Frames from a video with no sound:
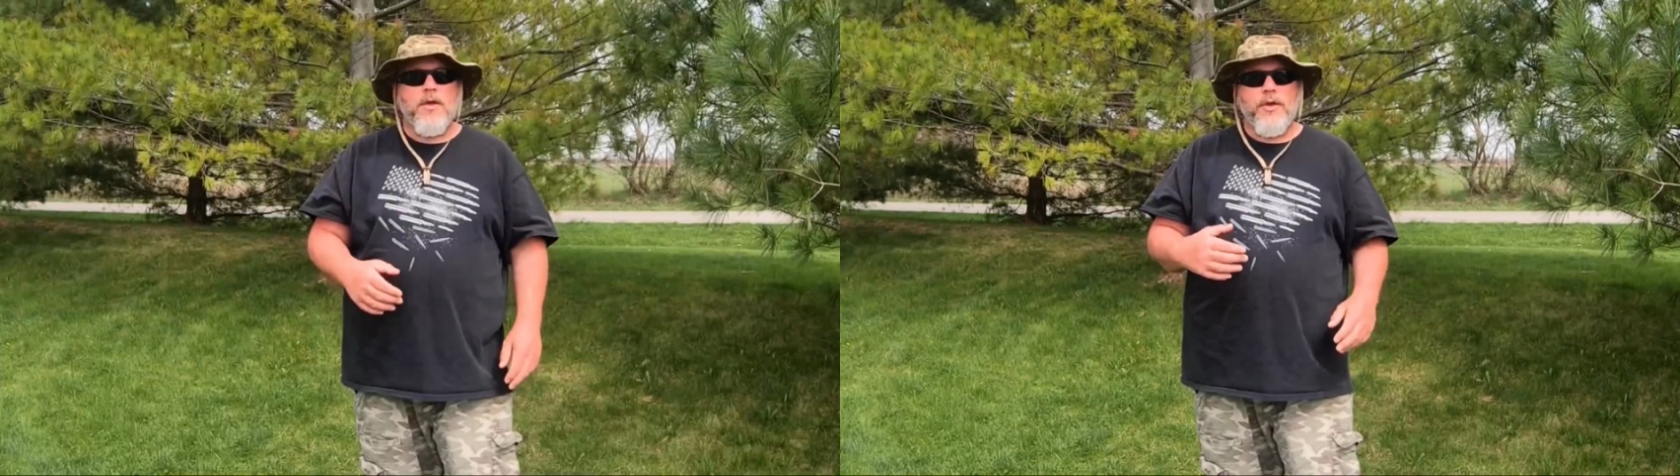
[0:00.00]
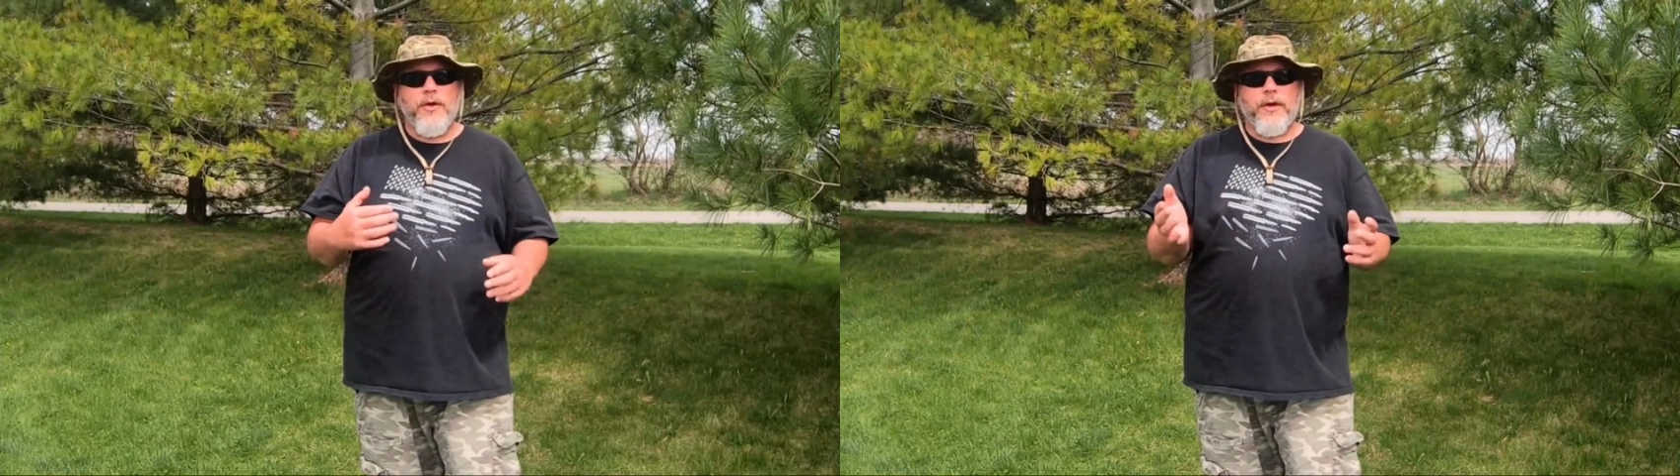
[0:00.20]

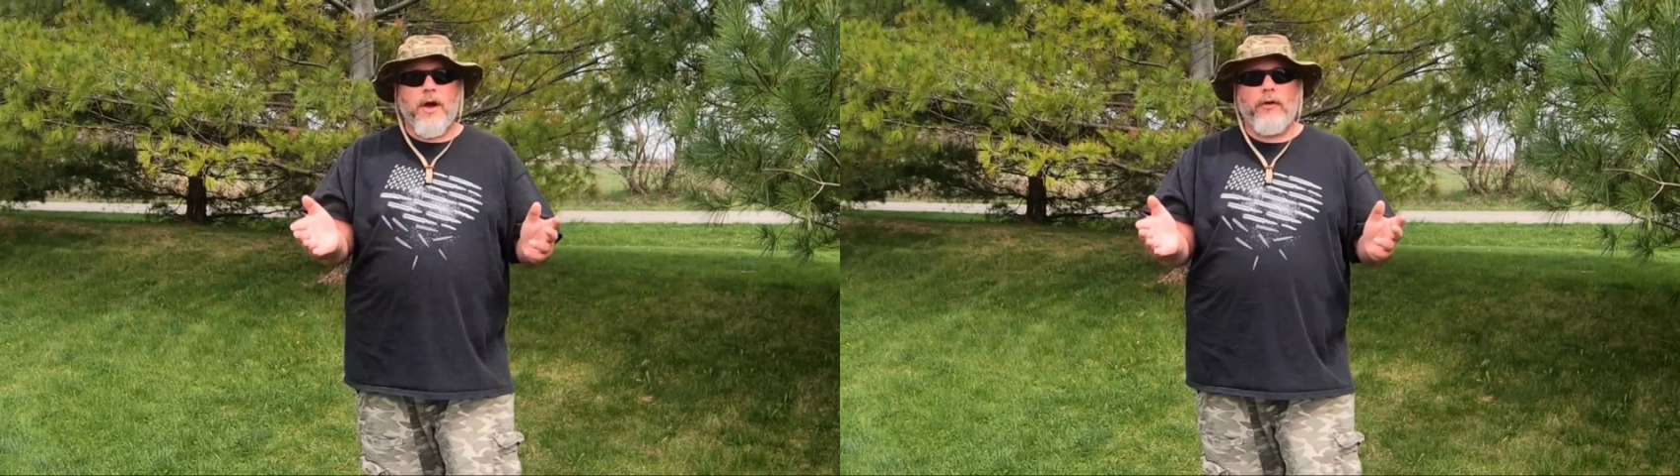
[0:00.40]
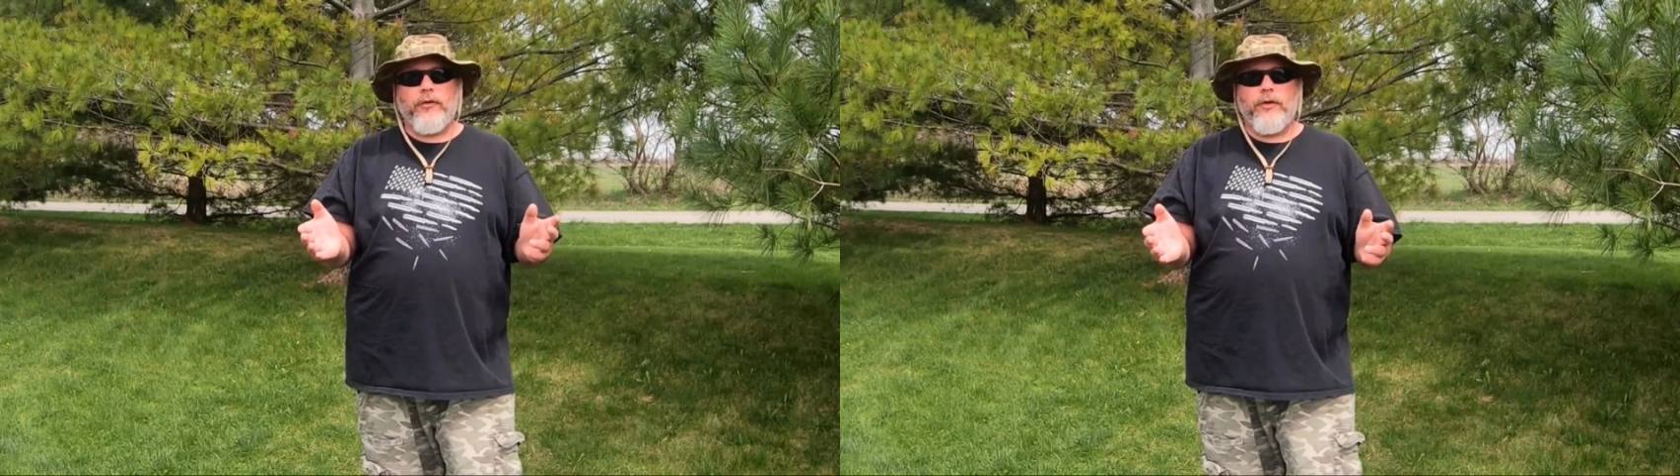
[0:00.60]
You can
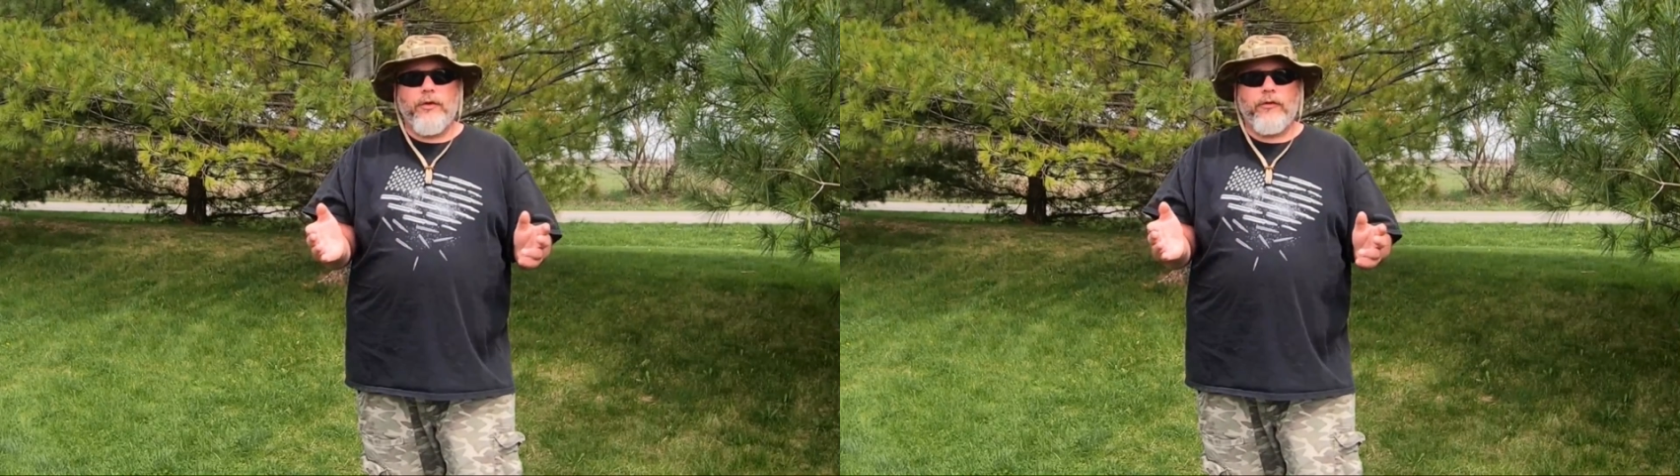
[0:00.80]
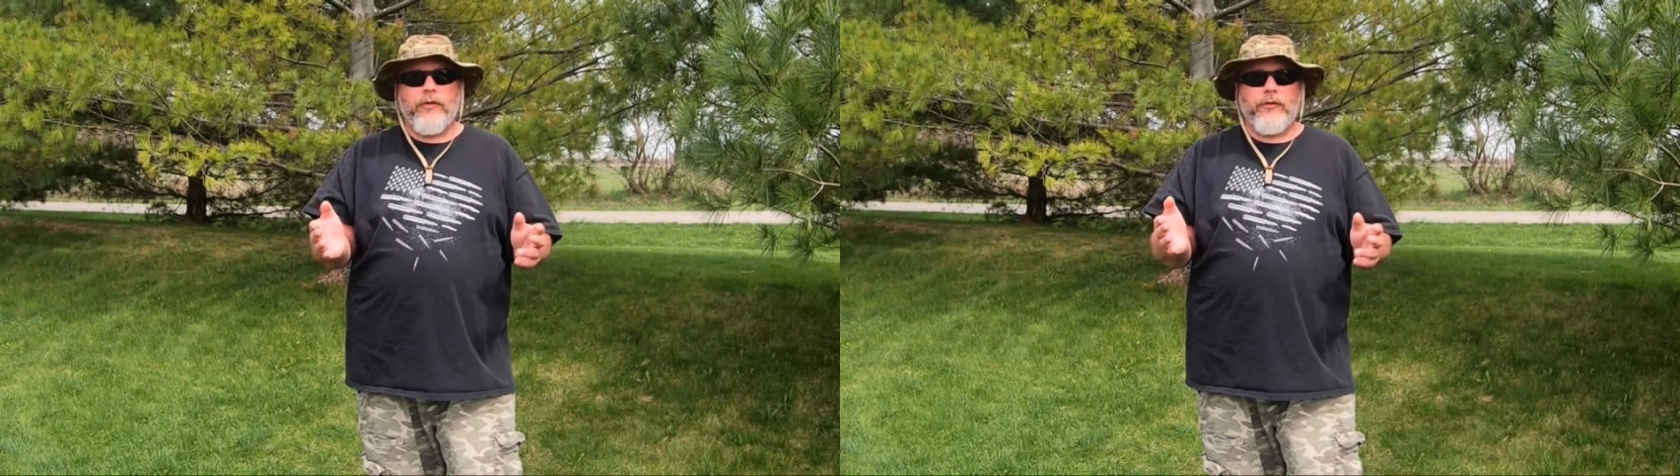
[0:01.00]
also
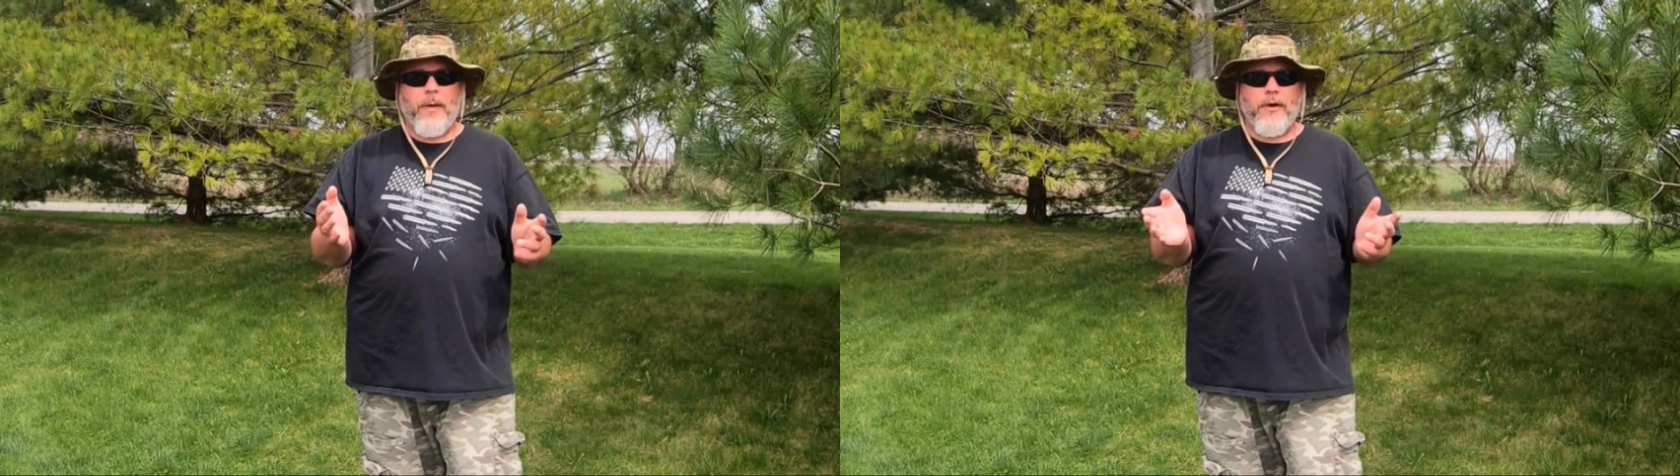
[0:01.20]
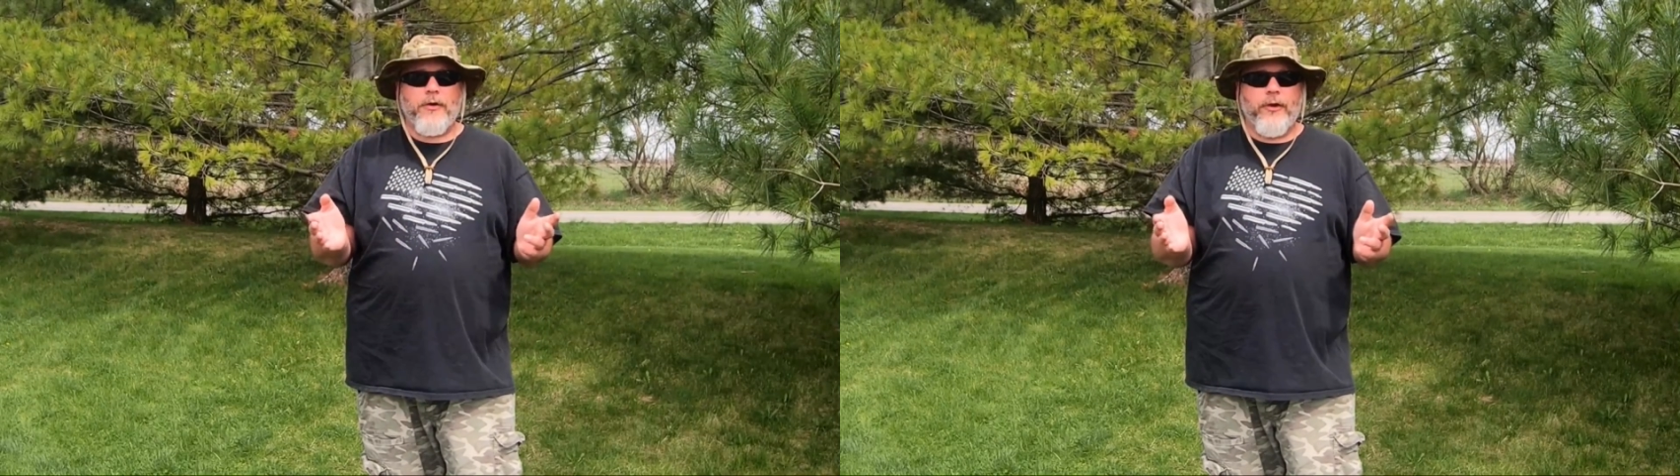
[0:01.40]
use this
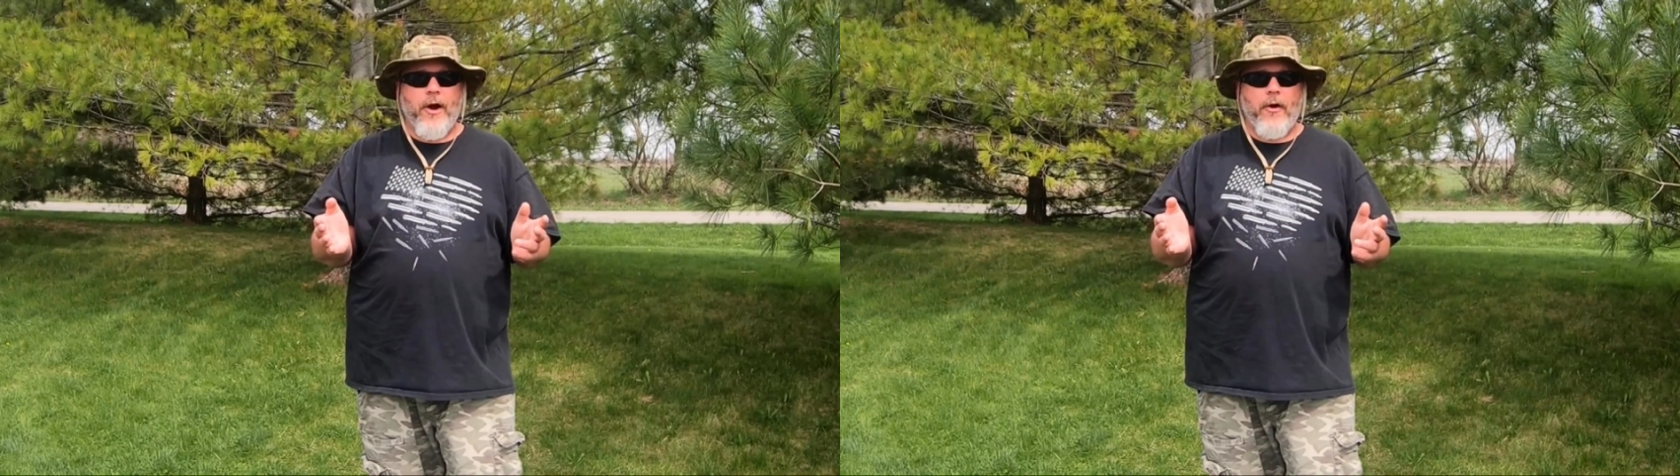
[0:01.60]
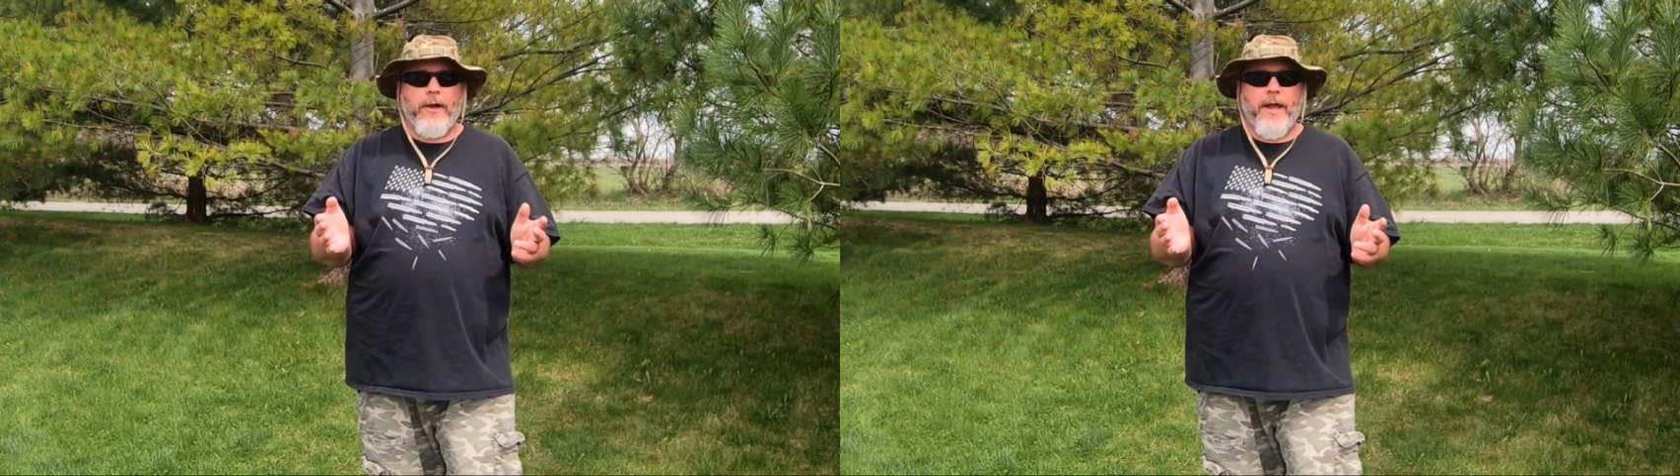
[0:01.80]
while you're
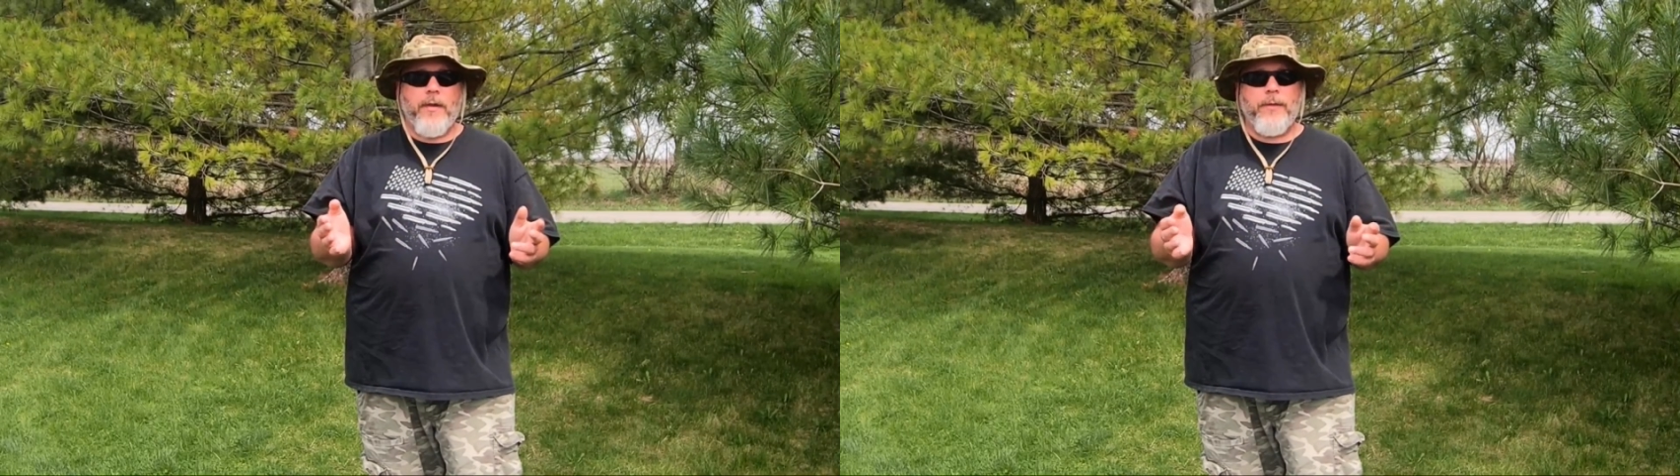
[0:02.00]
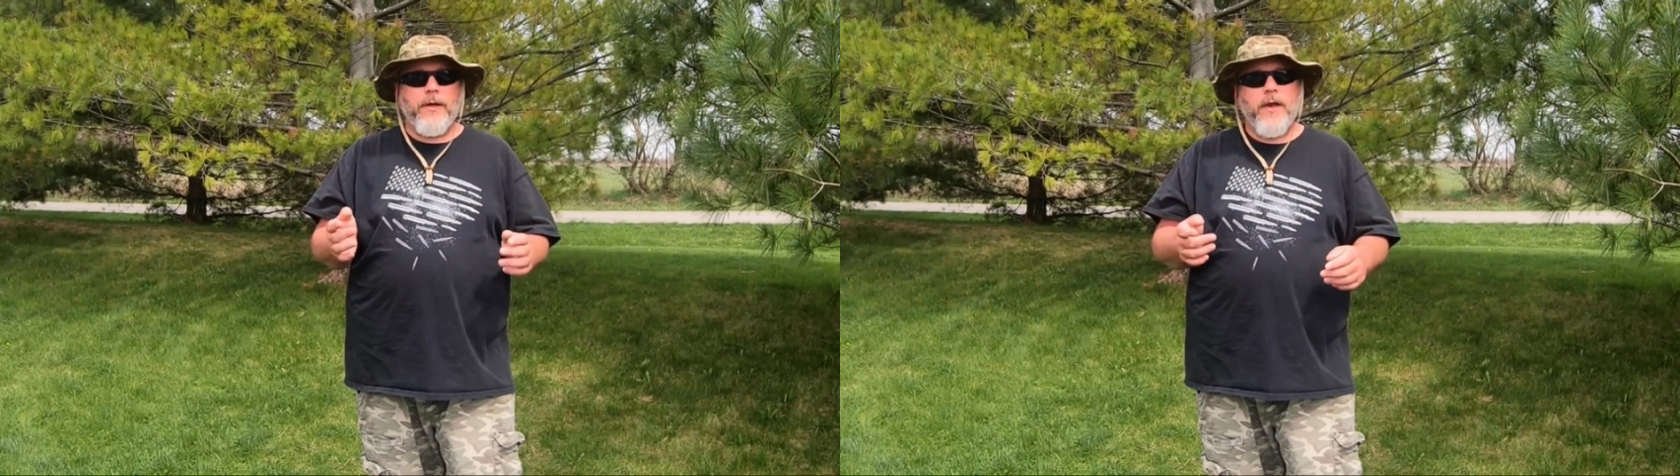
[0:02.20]
out
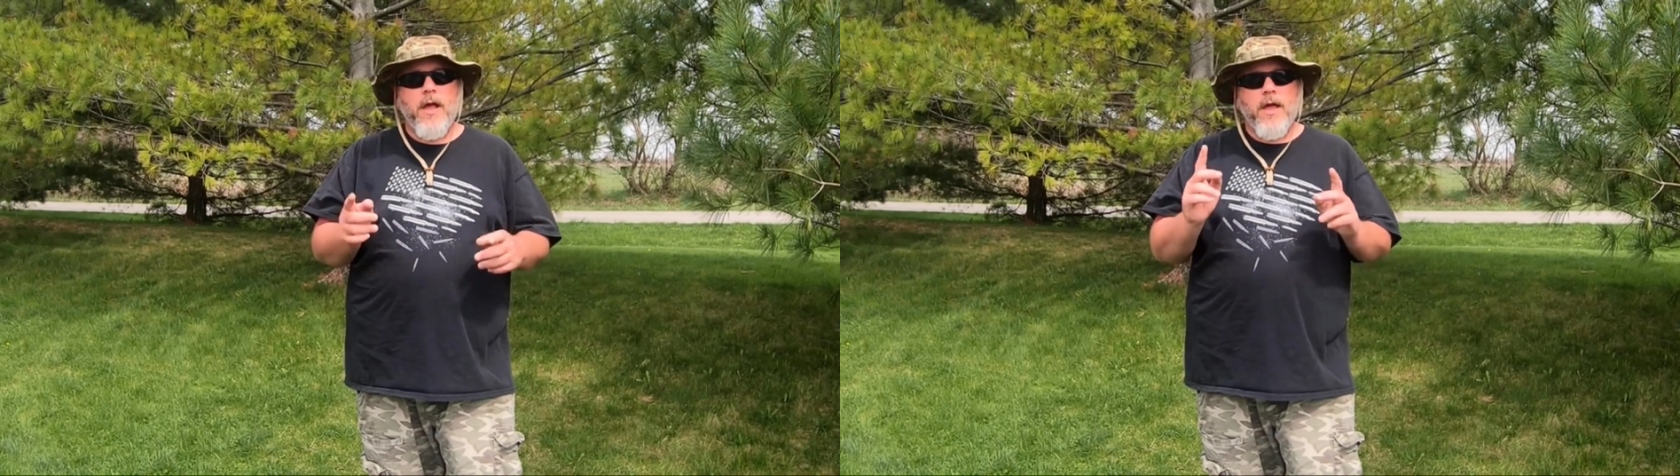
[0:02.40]
camping,